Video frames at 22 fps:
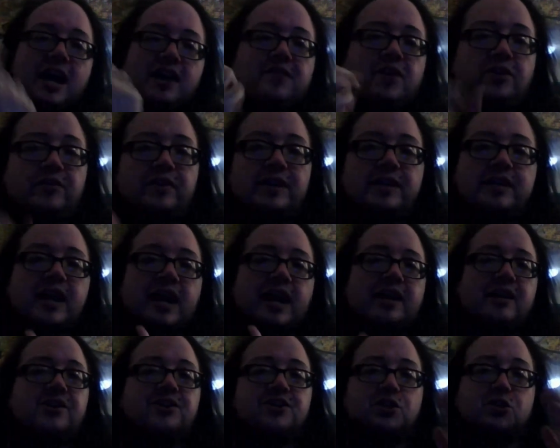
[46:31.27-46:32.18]
I've already
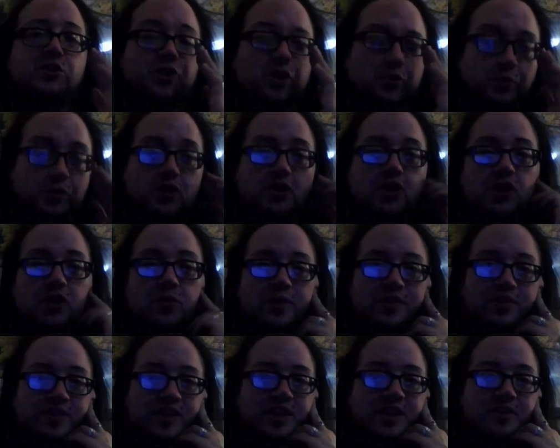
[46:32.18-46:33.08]
got a social worker
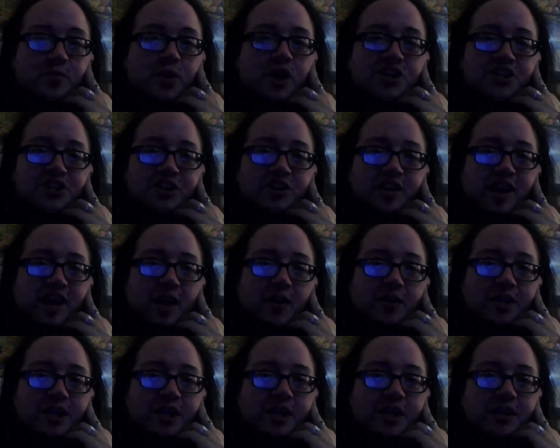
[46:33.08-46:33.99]
with the Washtenaw
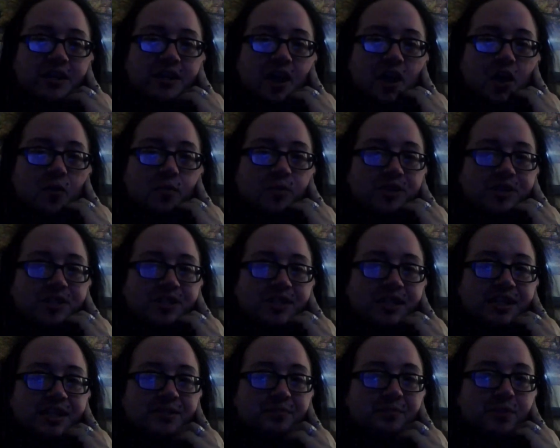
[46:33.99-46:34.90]
County
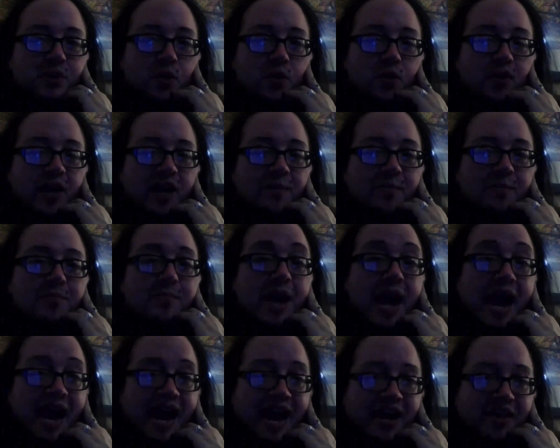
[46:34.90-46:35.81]
Homelessness Program,
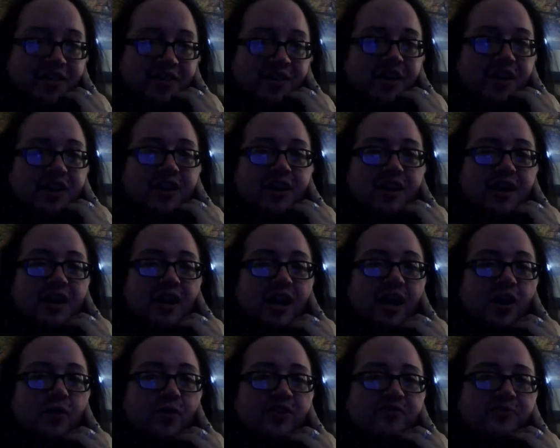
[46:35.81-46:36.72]
PATH.
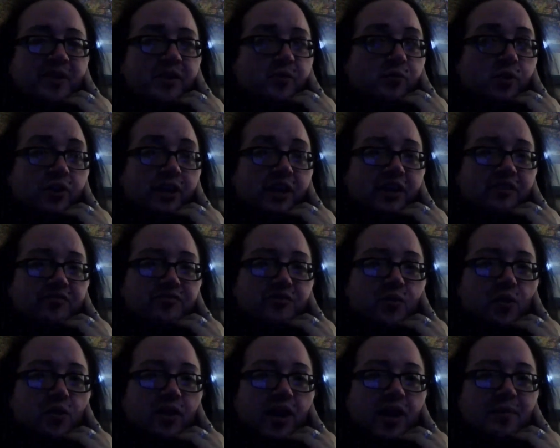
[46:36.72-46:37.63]
We've been working
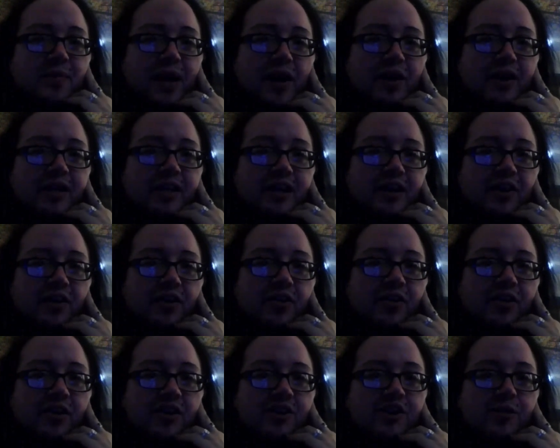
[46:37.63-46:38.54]
for about a
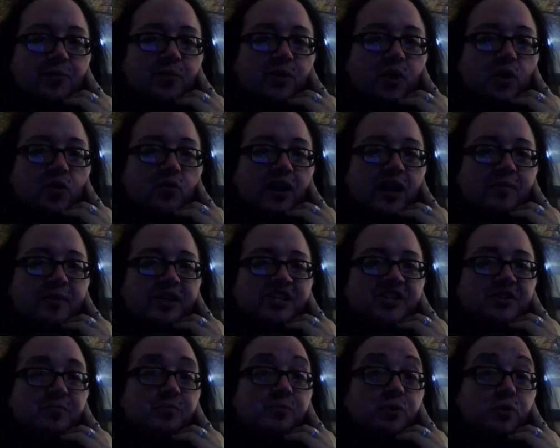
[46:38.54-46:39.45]
year. The program
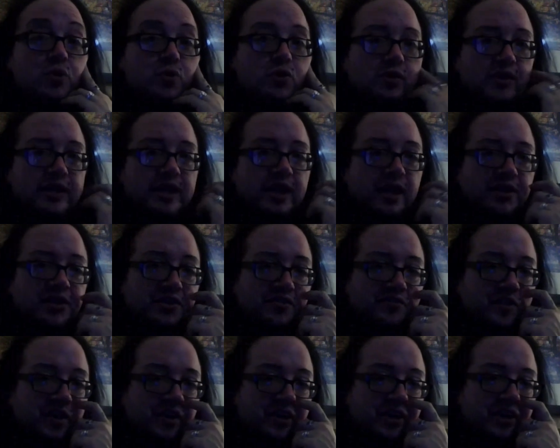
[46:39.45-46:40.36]
is brutally
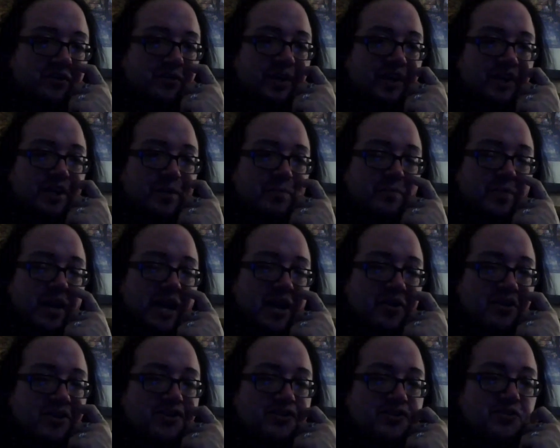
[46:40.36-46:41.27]
underfunded when
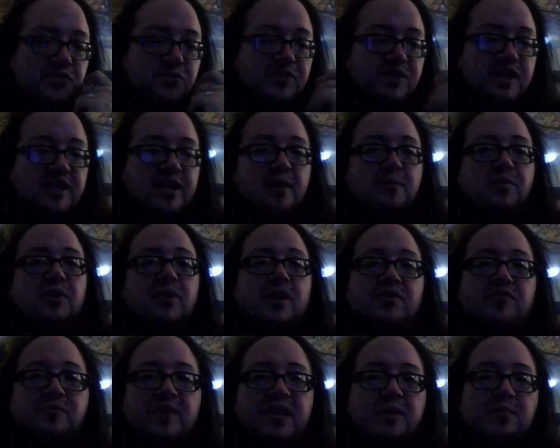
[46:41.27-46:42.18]
compared to the number
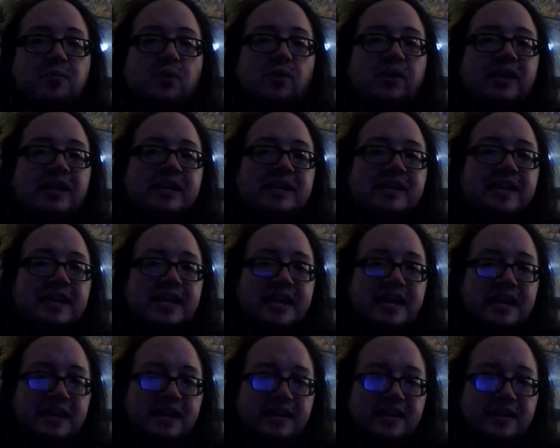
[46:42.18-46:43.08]
of people in
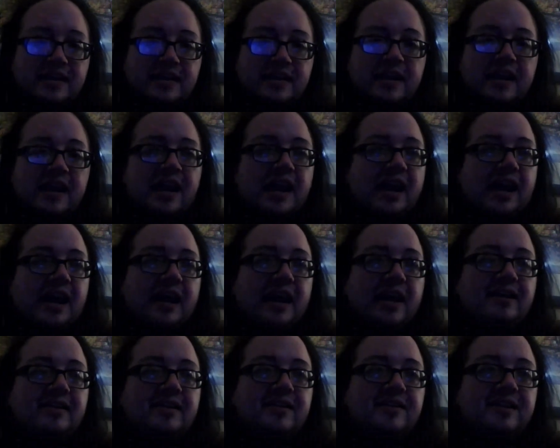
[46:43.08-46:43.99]
need
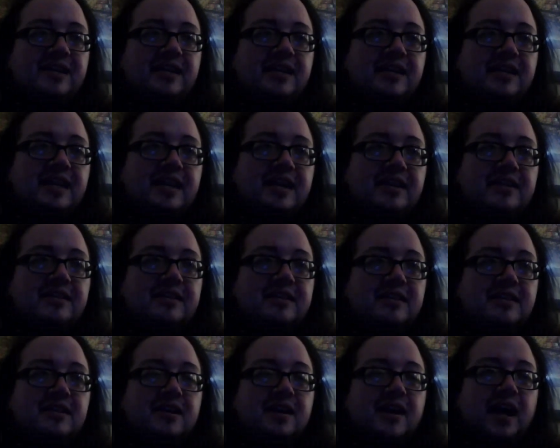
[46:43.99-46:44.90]
and the
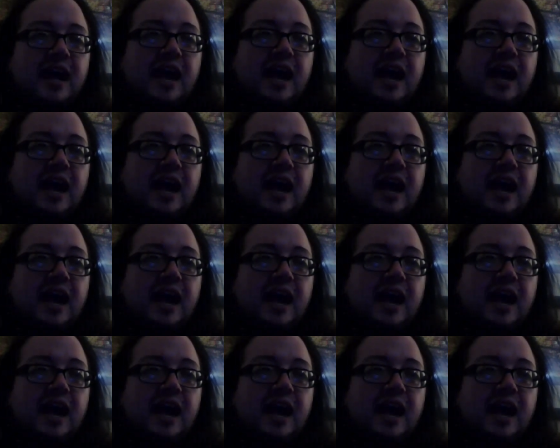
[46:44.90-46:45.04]
needs